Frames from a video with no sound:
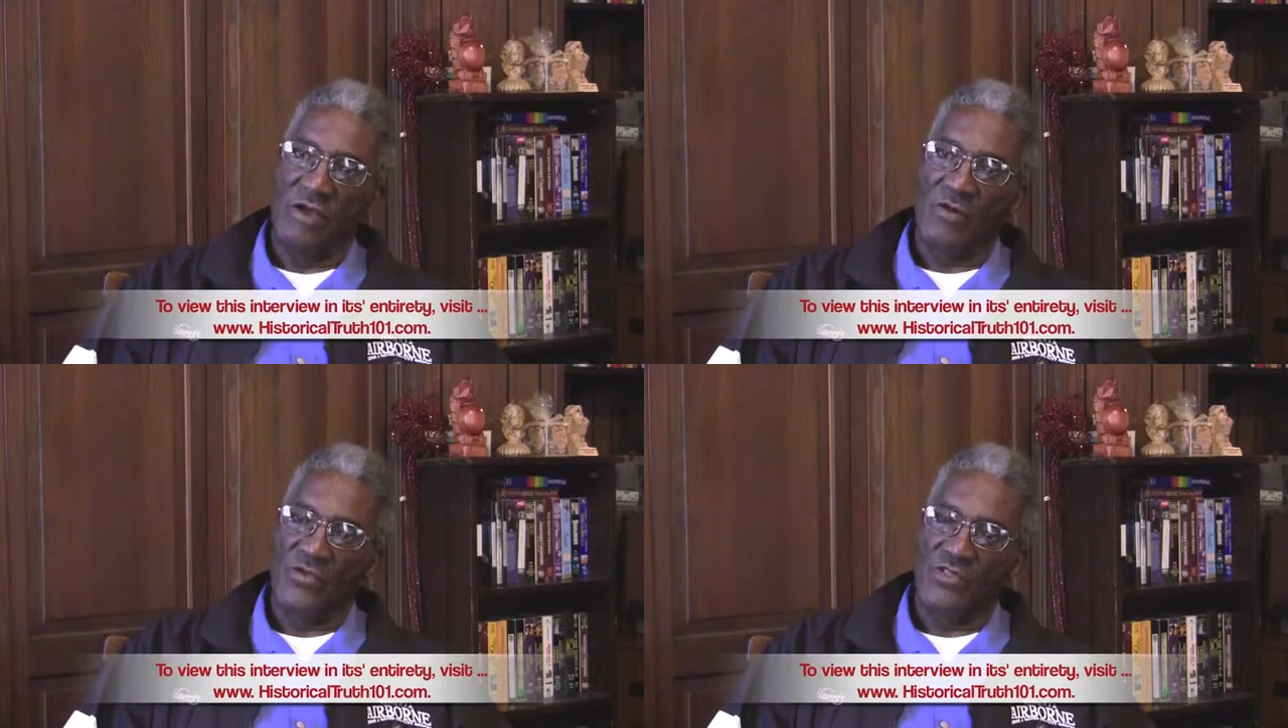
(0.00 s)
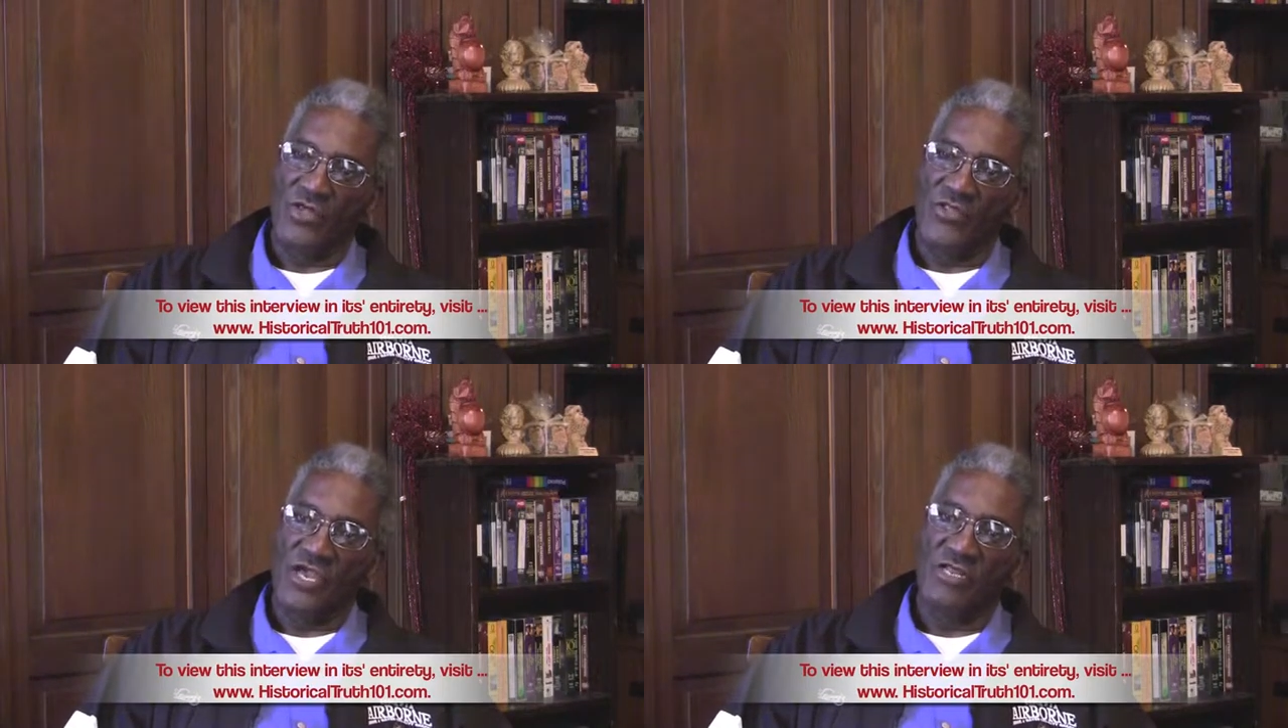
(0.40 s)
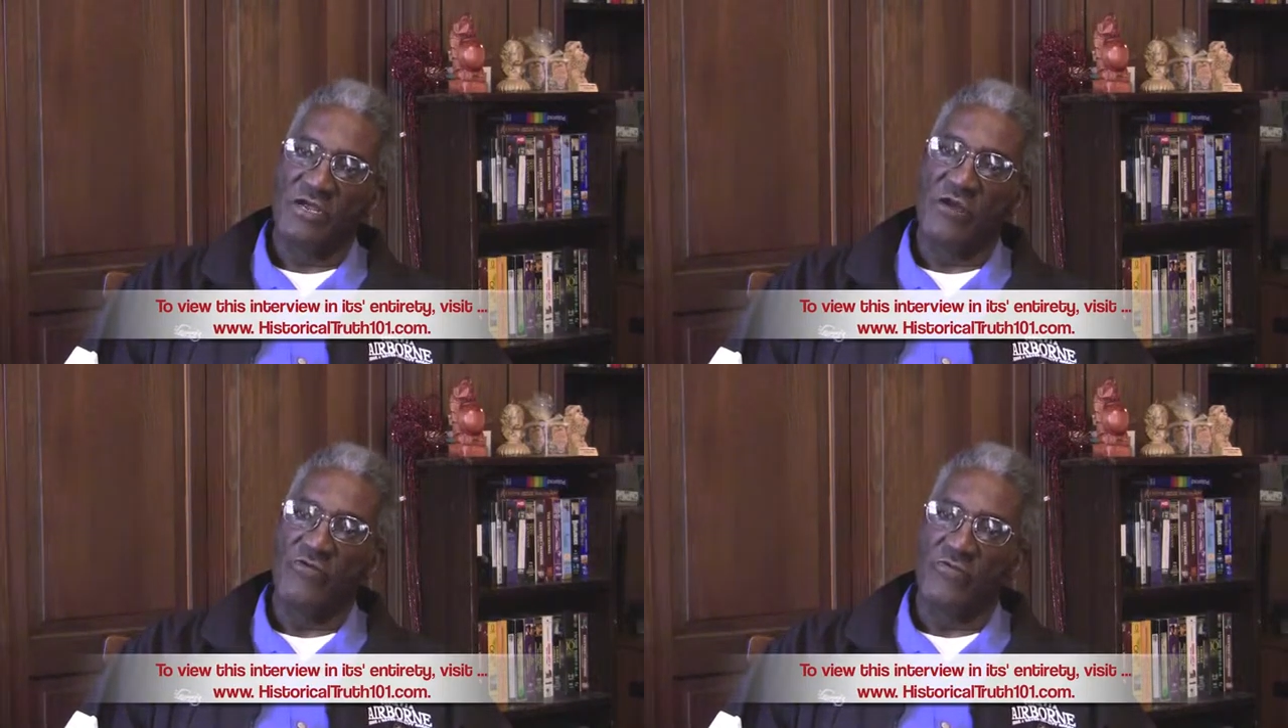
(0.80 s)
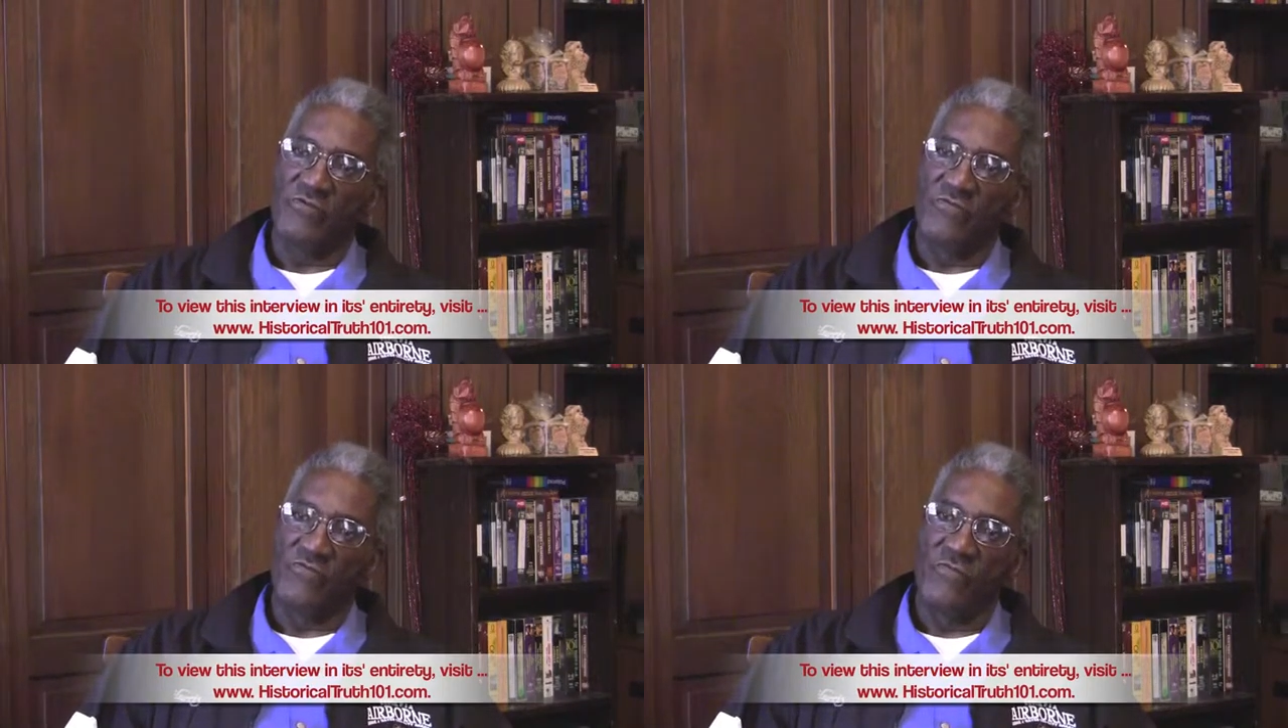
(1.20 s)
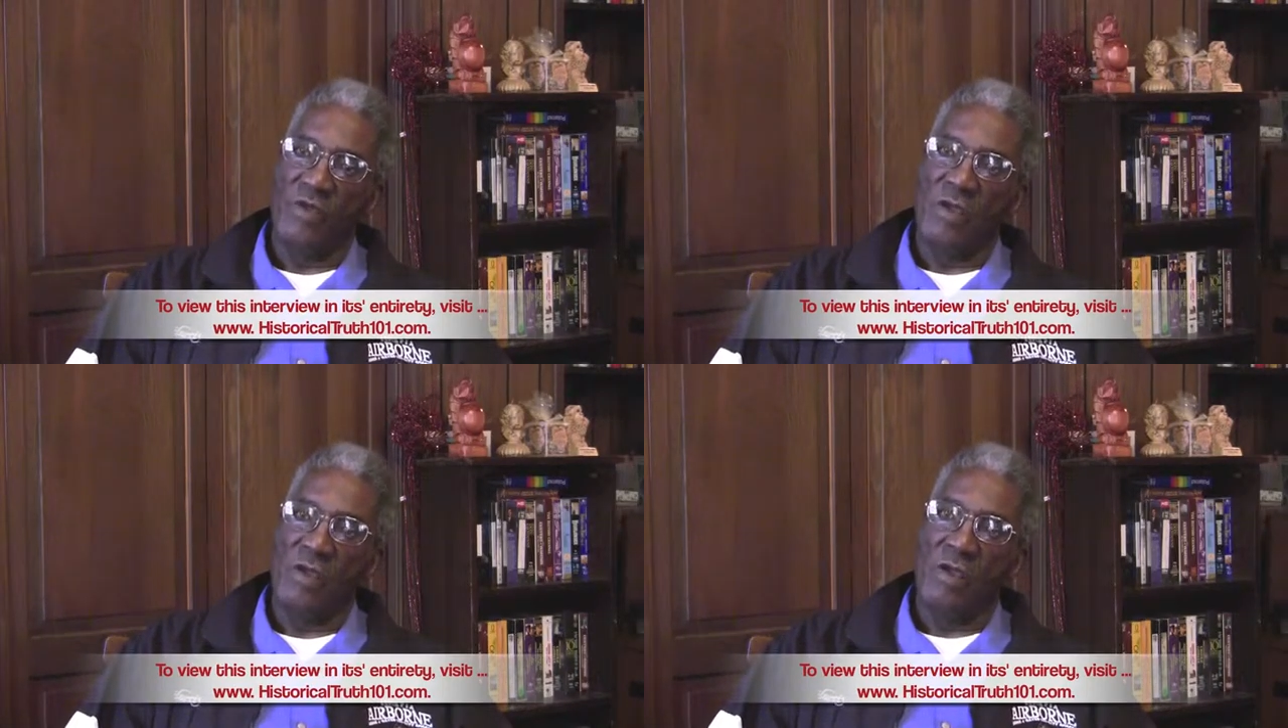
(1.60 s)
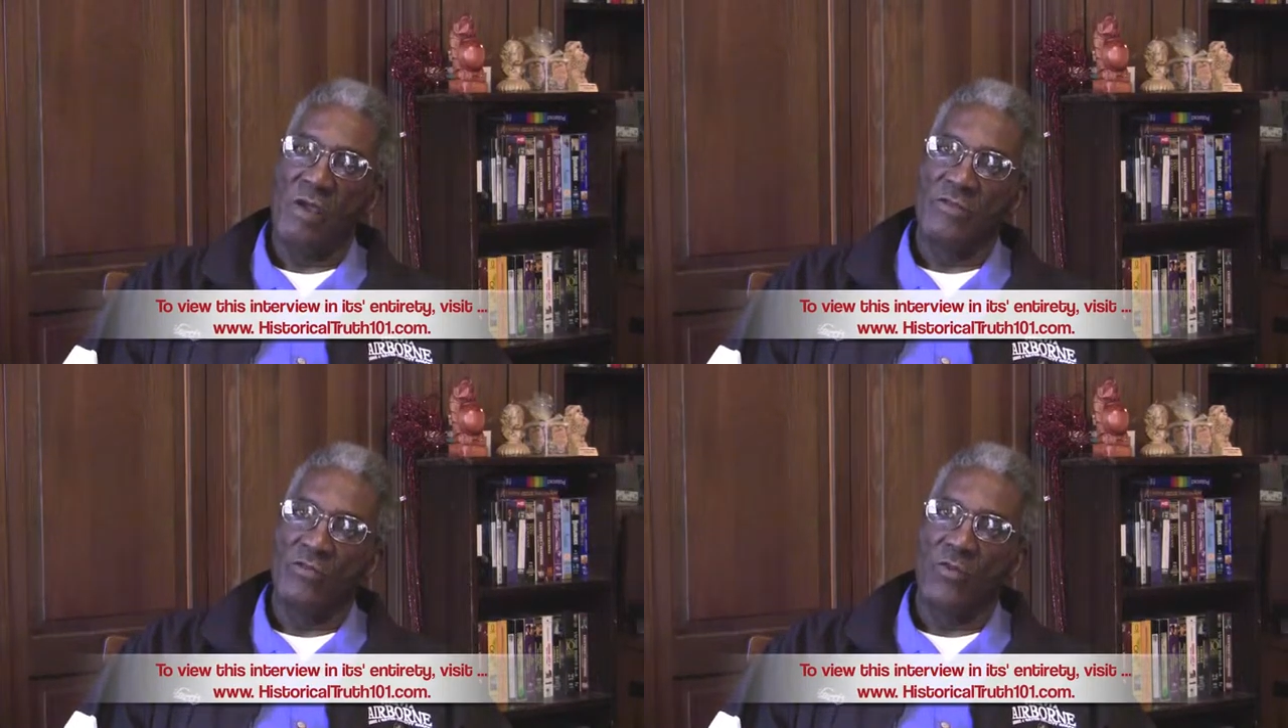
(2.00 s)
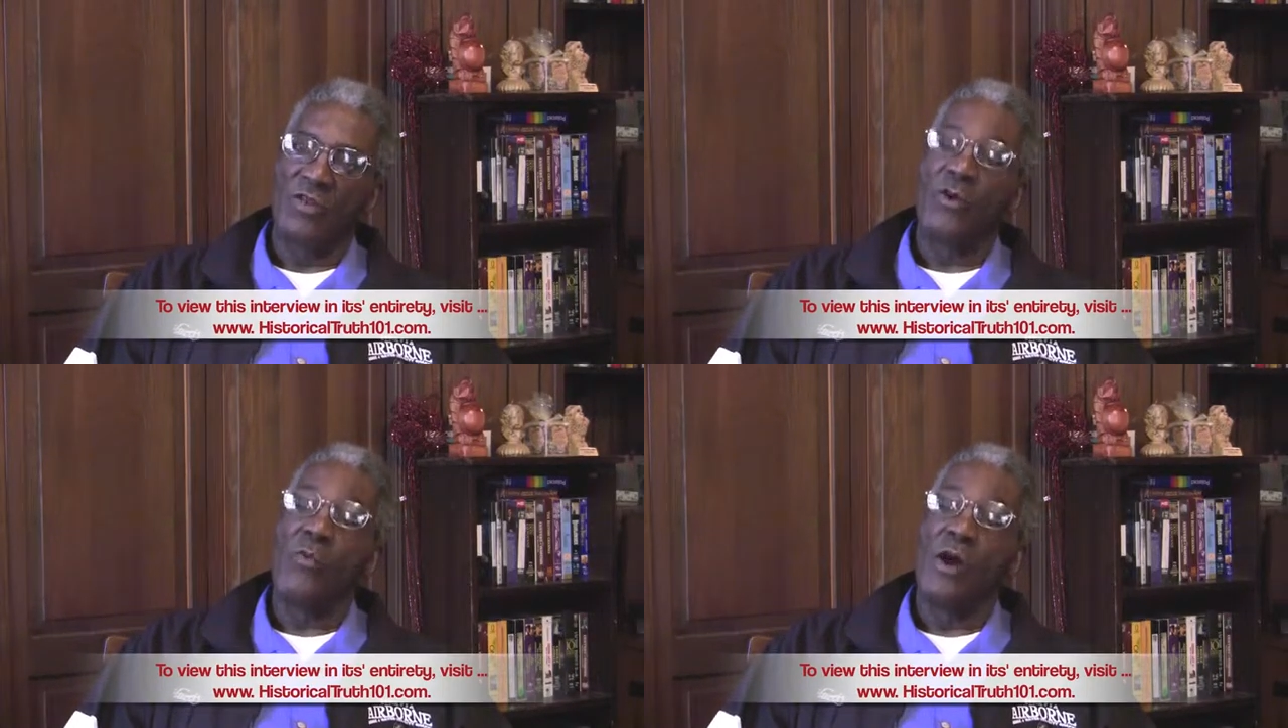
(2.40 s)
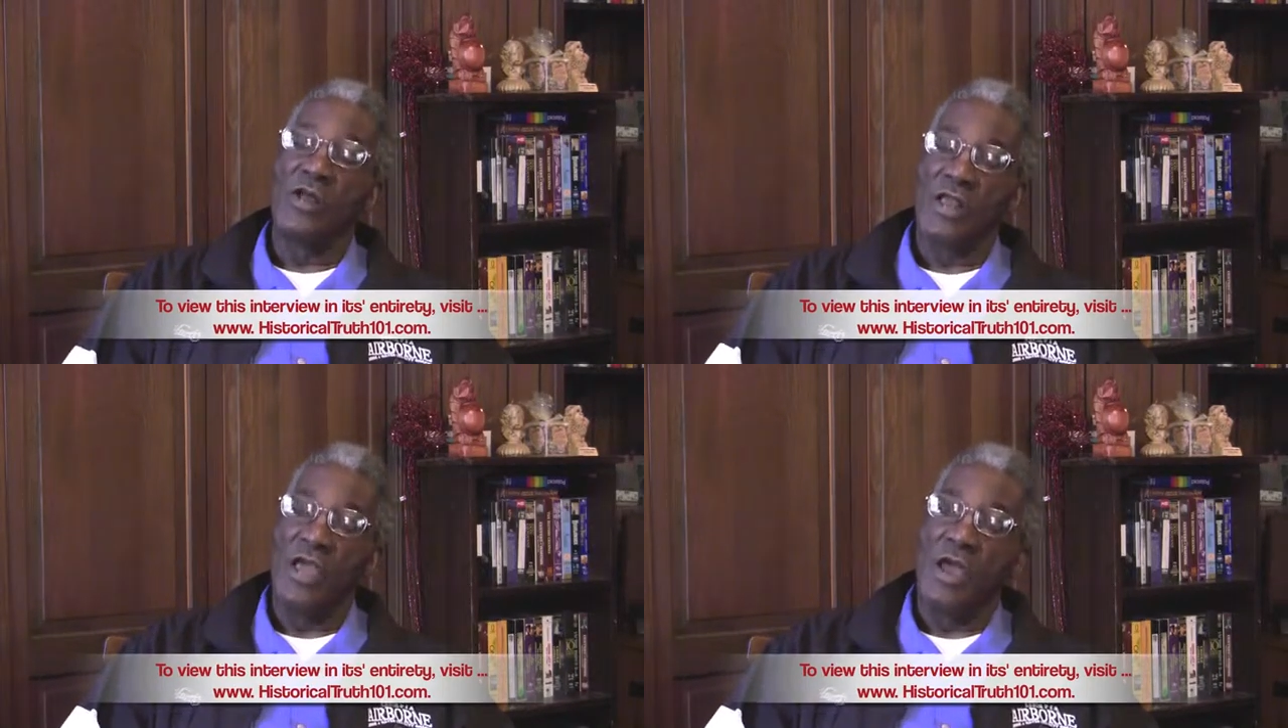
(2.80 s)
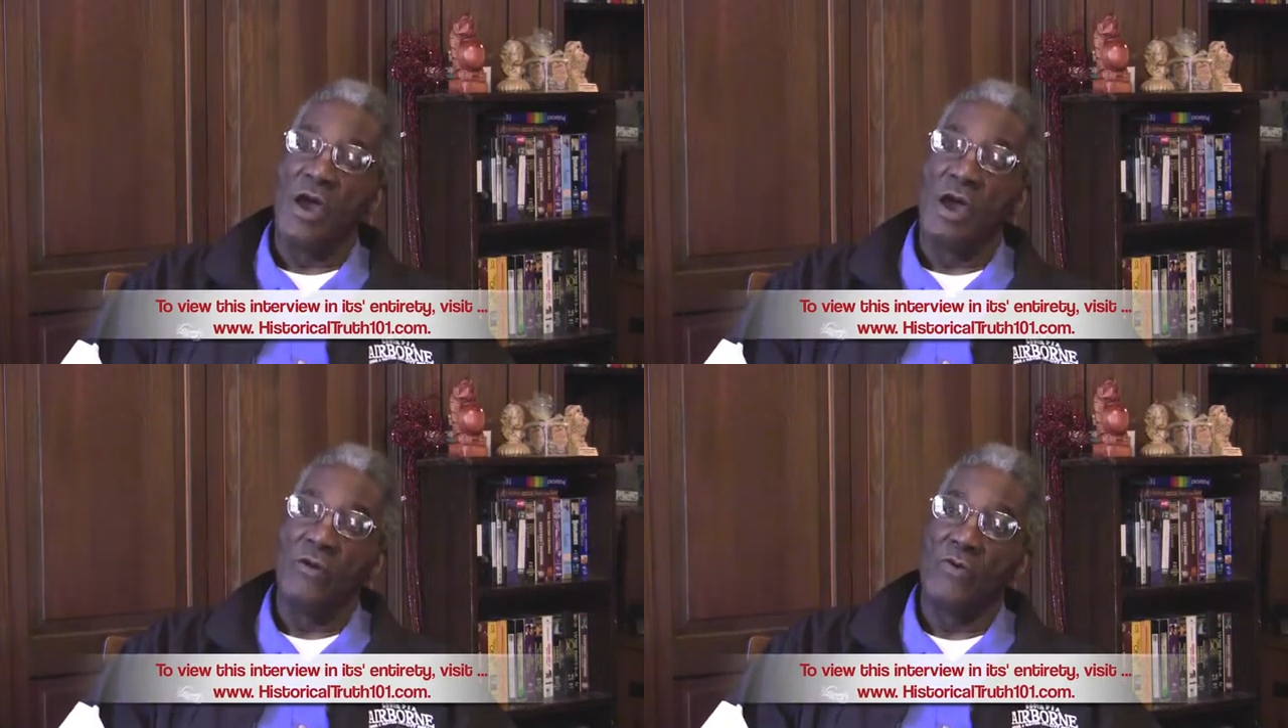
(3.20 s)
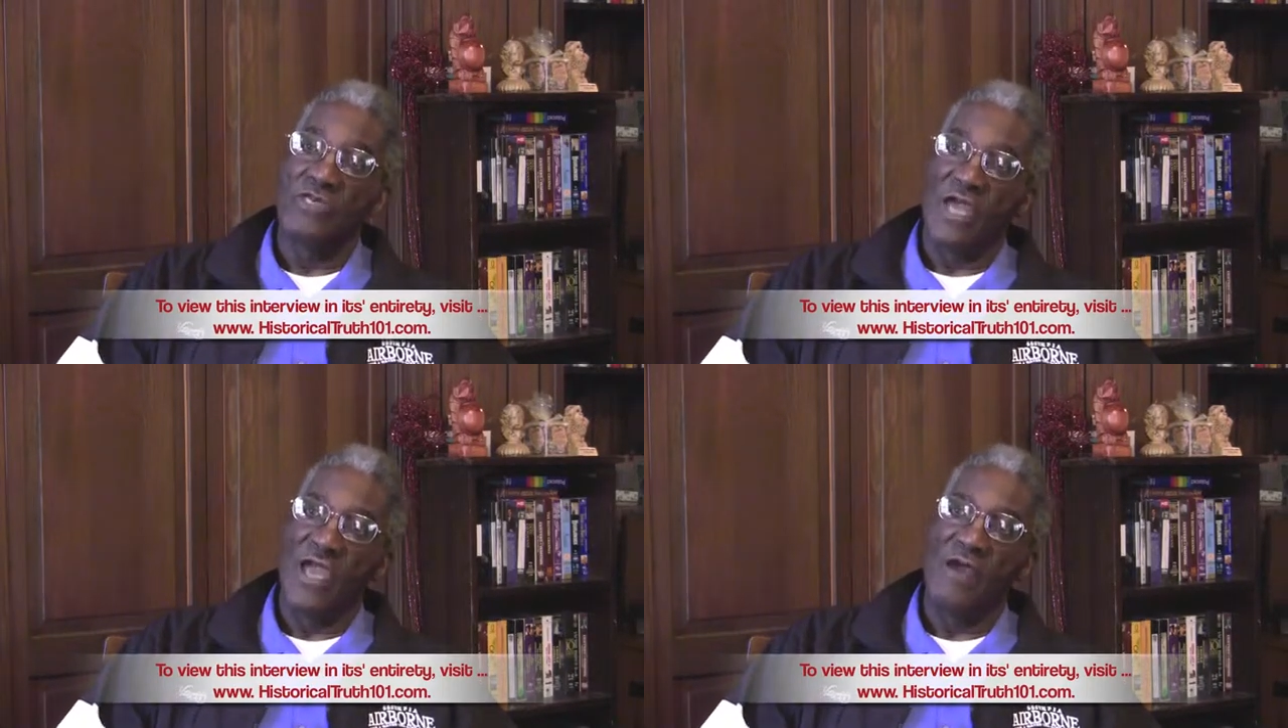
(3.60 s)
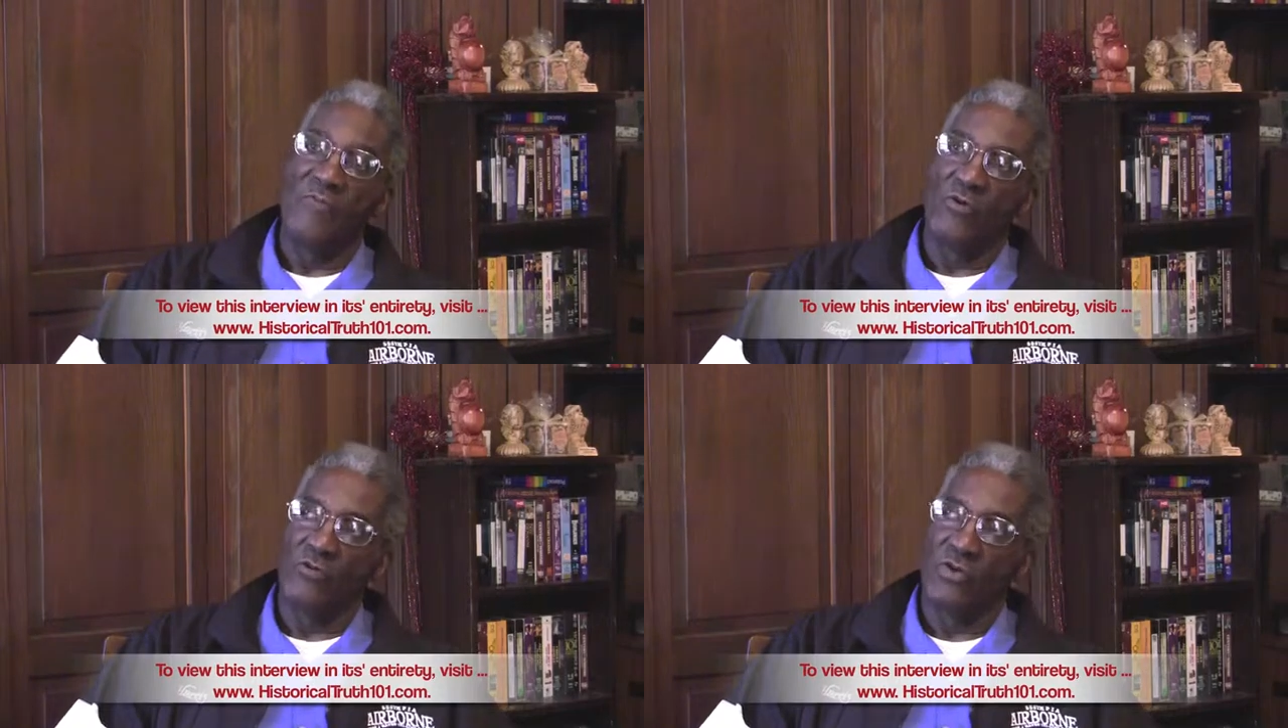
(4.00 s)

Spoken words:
with the then 101 it wasn't the Airborne,